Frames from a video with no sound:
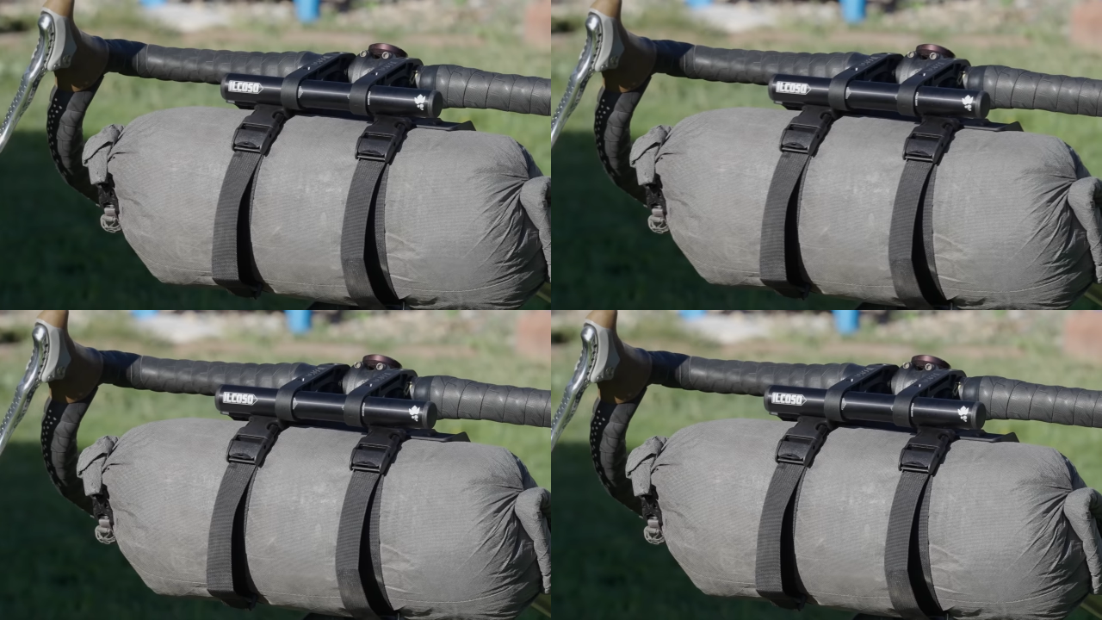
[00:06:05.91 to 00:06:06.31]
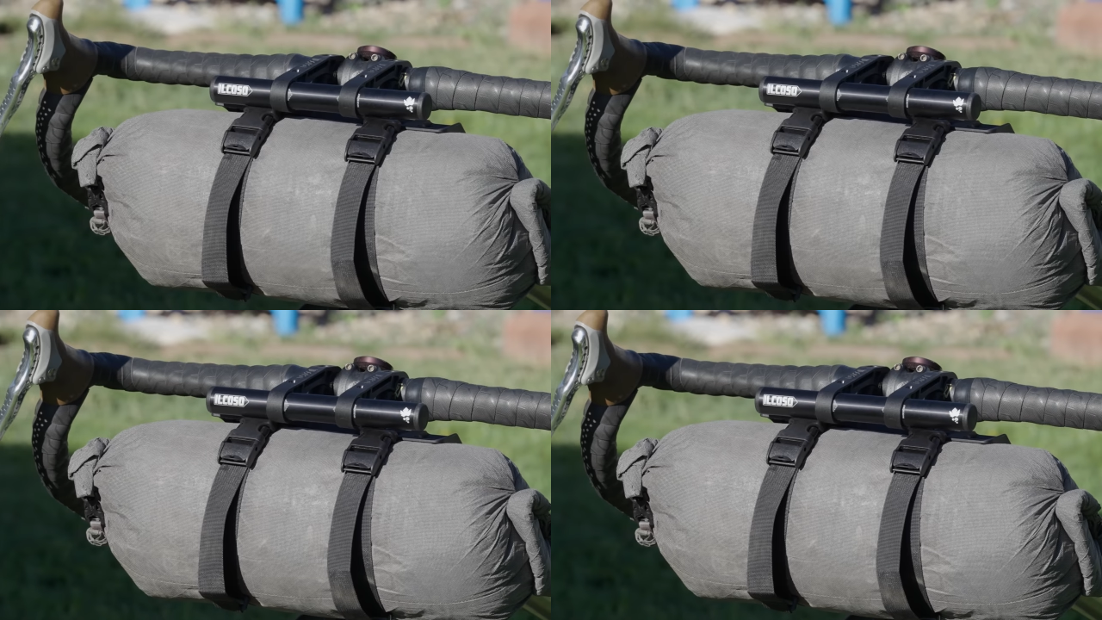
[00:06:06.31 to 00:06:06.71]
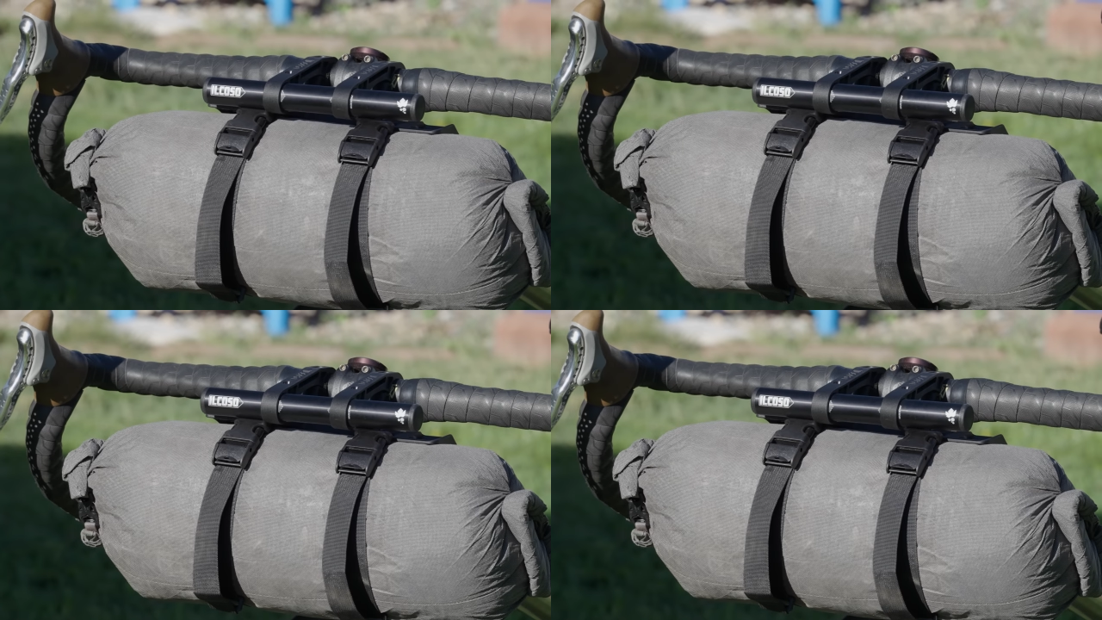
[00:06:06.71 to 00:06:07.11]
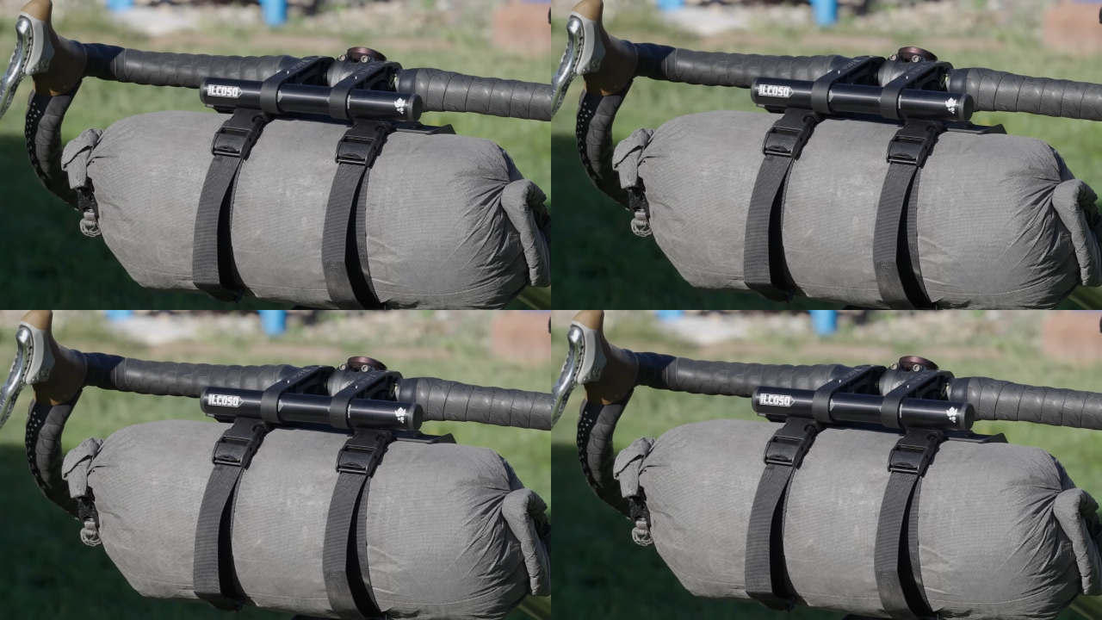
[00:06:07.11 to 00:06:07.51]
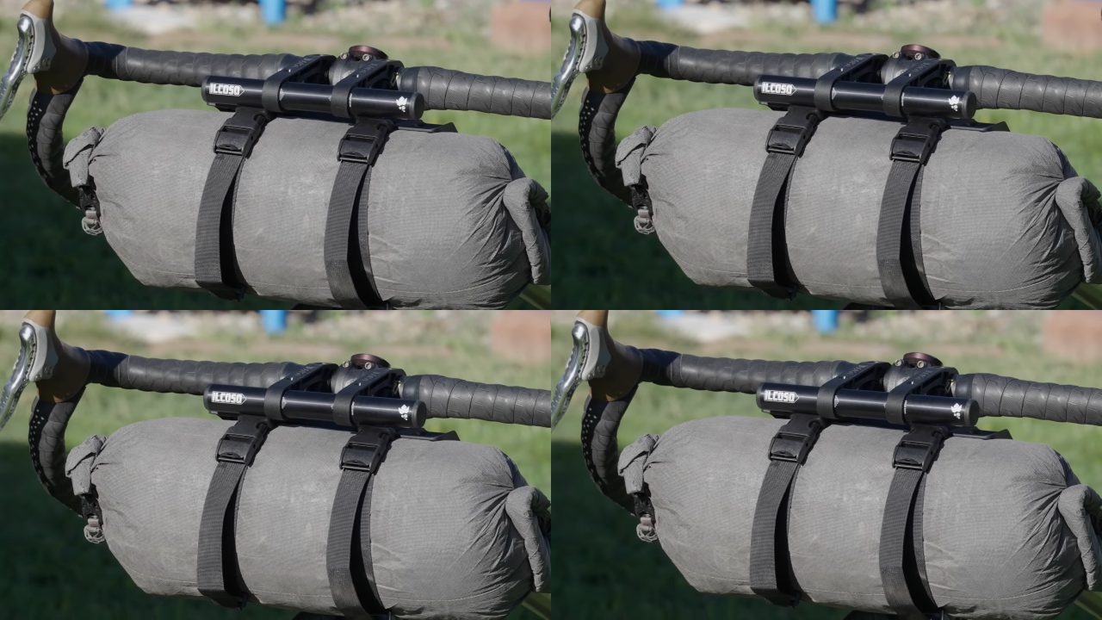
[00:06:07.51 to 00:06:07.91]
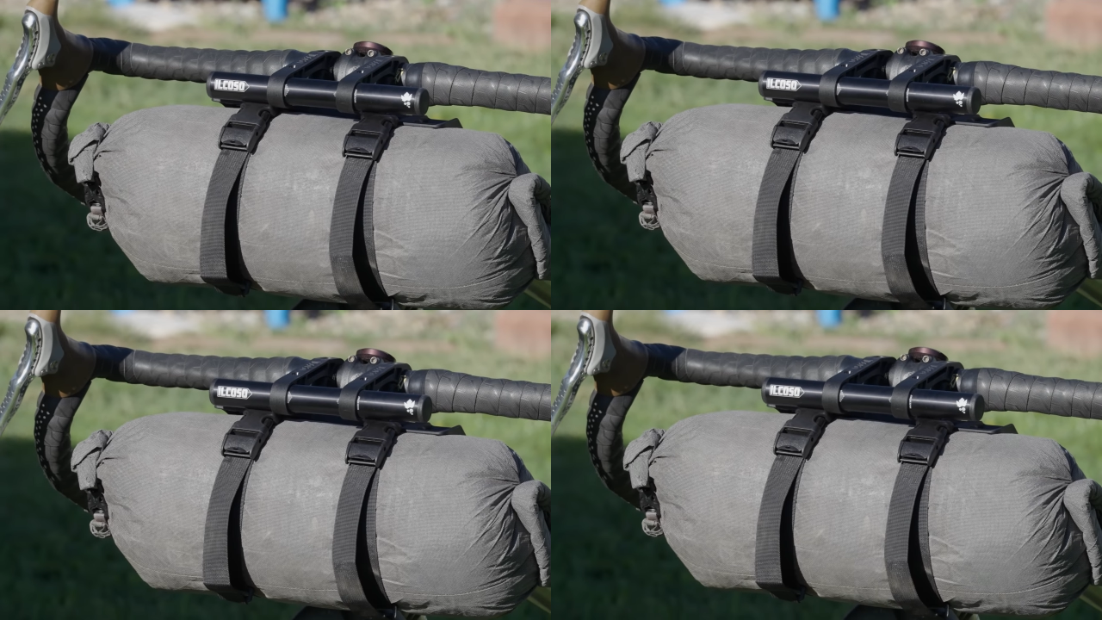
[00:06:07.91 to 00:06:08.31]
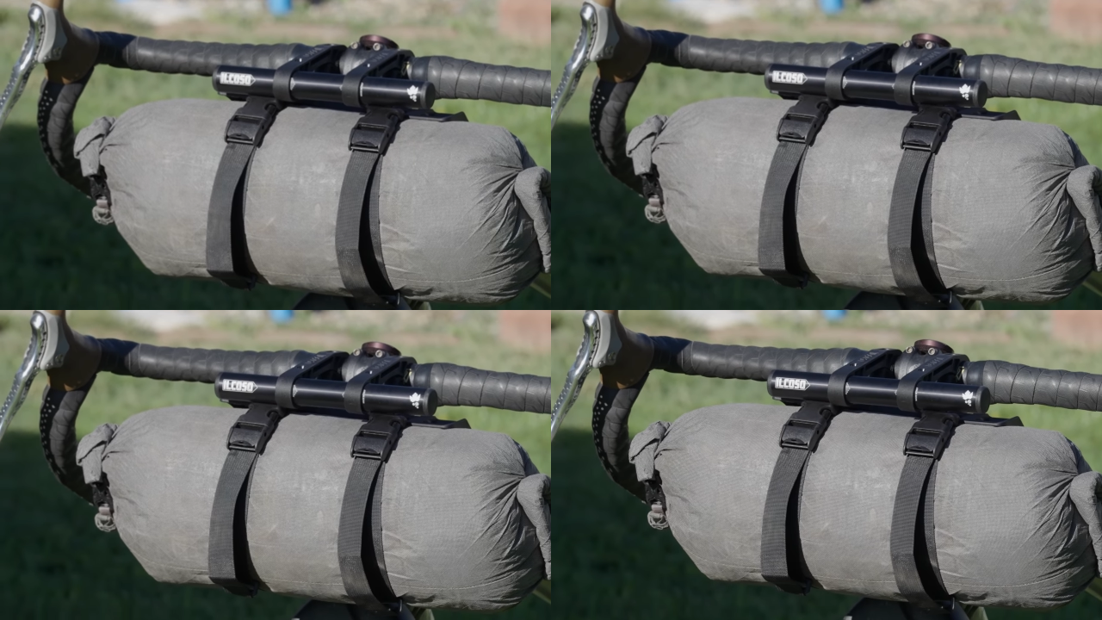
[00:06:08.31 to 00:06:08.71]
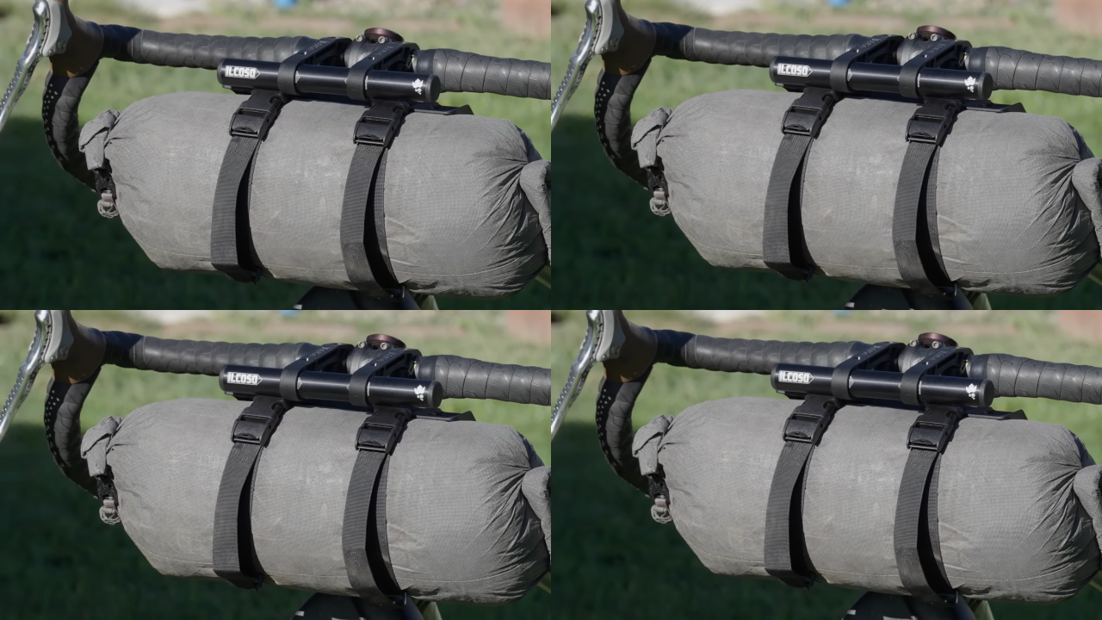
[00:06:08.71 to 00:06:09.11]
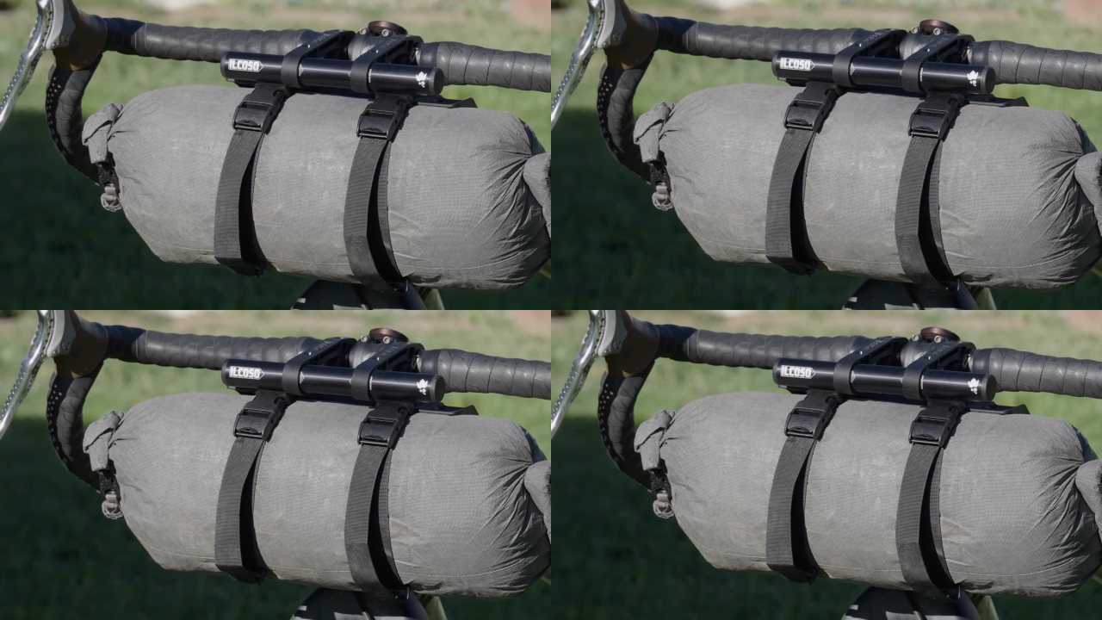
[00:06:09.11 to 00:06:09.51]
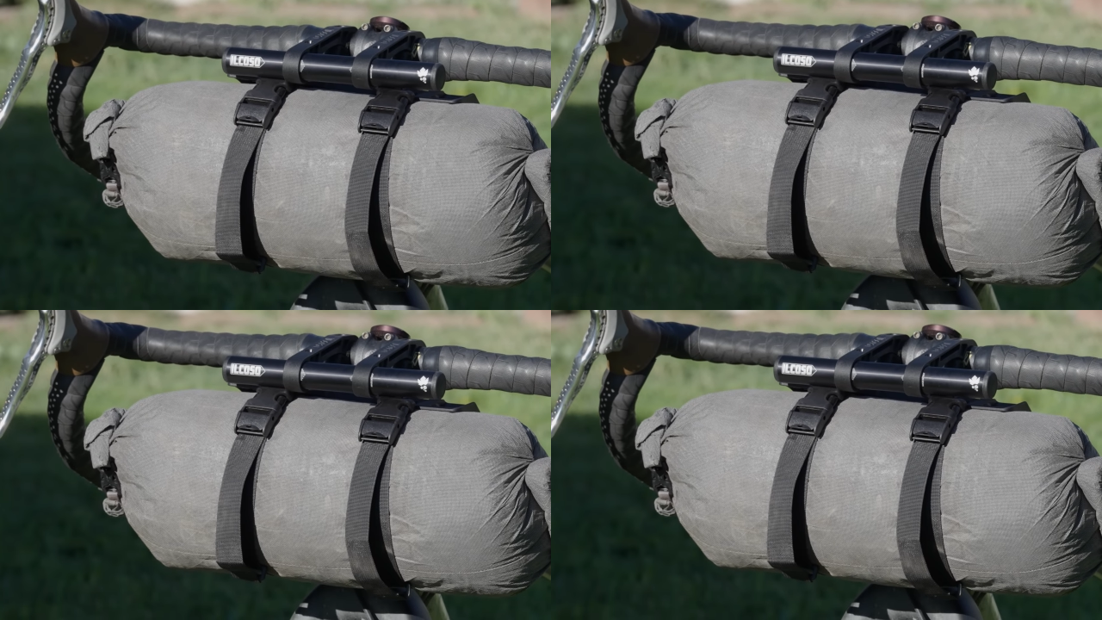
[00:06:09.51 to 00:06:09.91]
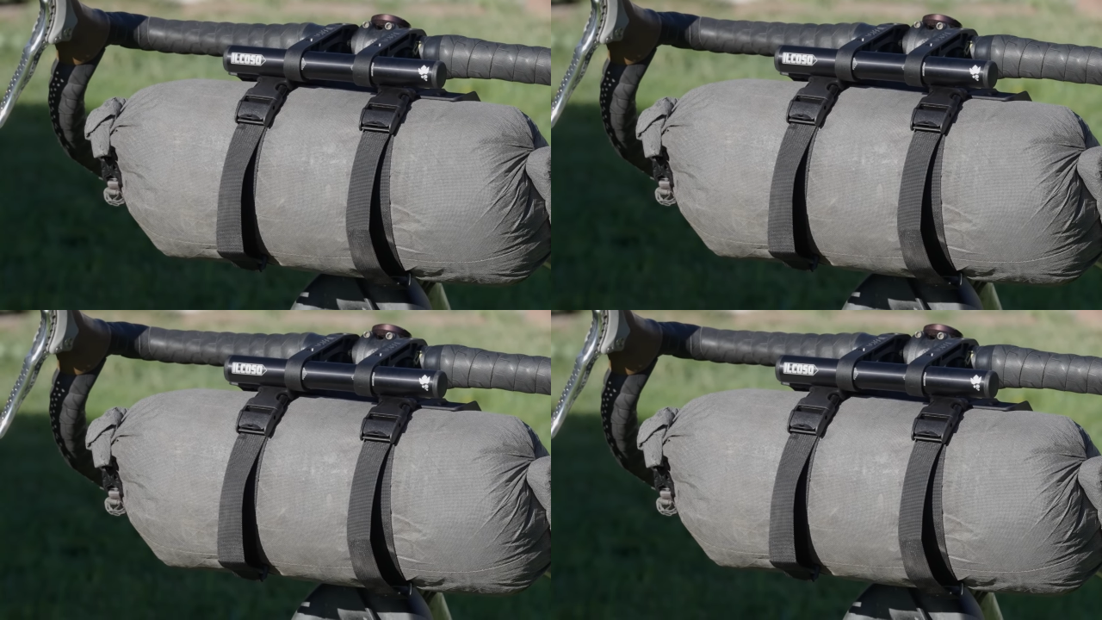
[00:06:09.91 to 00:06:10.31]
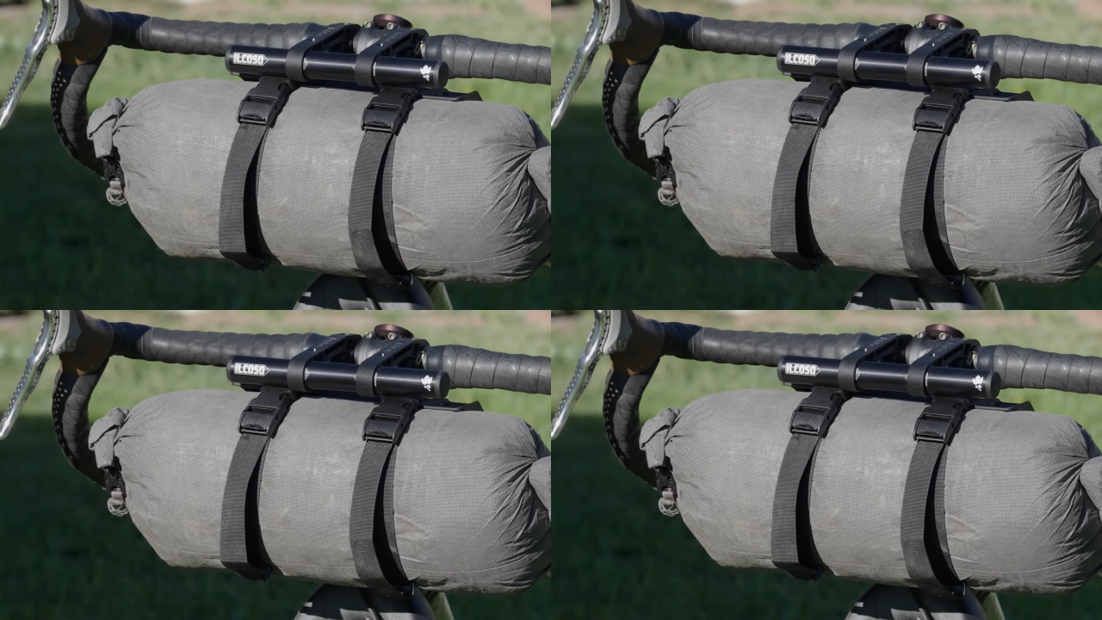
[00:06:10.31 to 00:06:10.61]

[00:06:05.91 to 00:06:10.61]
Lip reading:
No face is visible, so there are no lips to read.